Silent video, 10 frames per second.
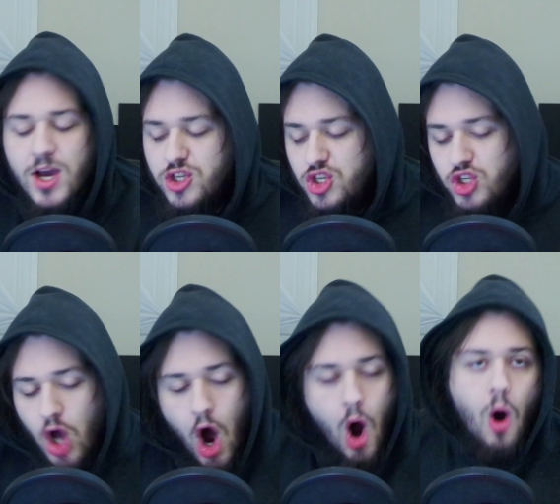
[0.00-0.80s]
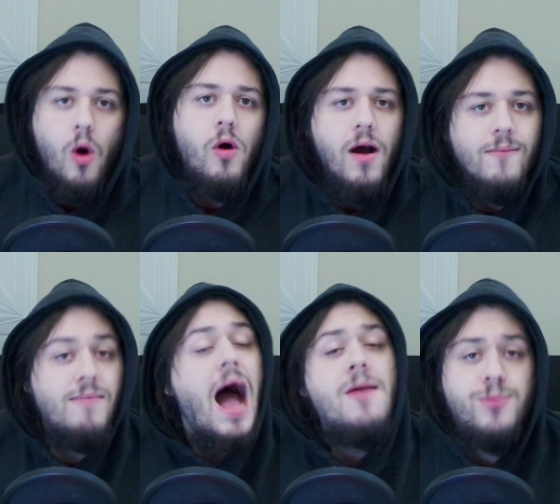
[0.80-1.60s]
So,
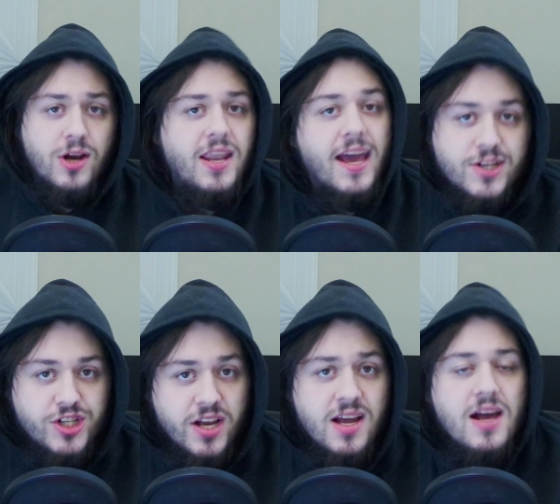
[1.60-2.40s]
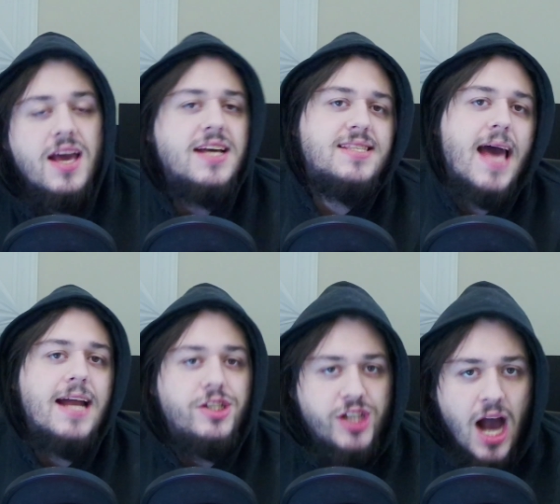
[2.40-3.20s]
my prediction is
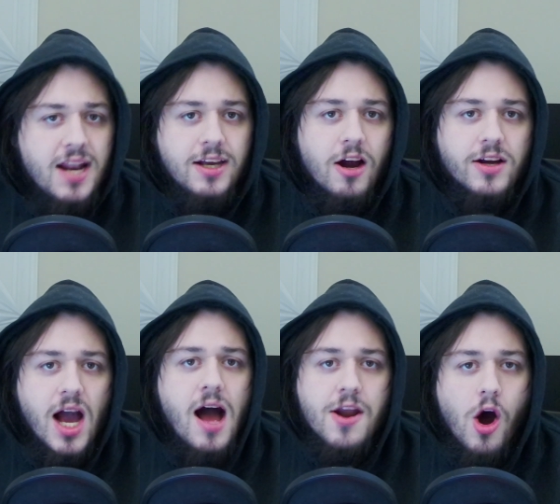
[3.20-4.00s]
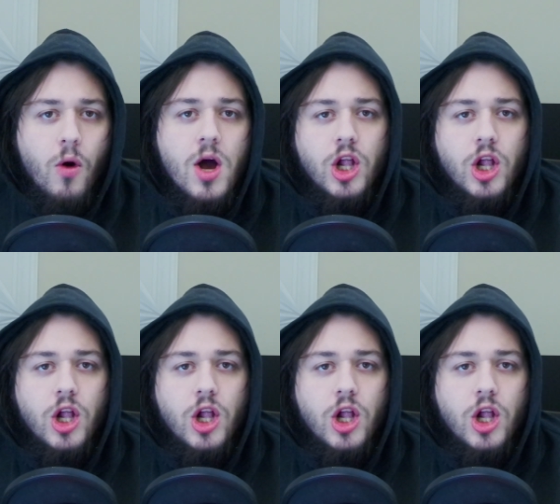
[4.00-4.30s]
that Johnny Gargano